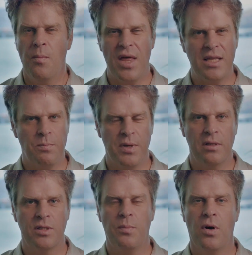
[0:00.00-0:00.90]
That
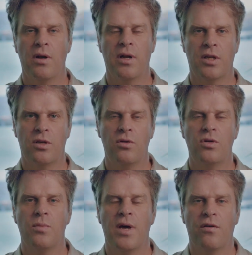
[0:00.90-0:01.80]
builds upon a
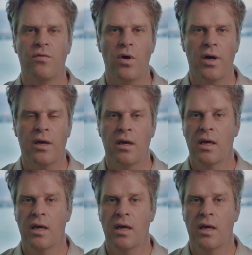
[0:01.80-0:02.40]
huge amount of work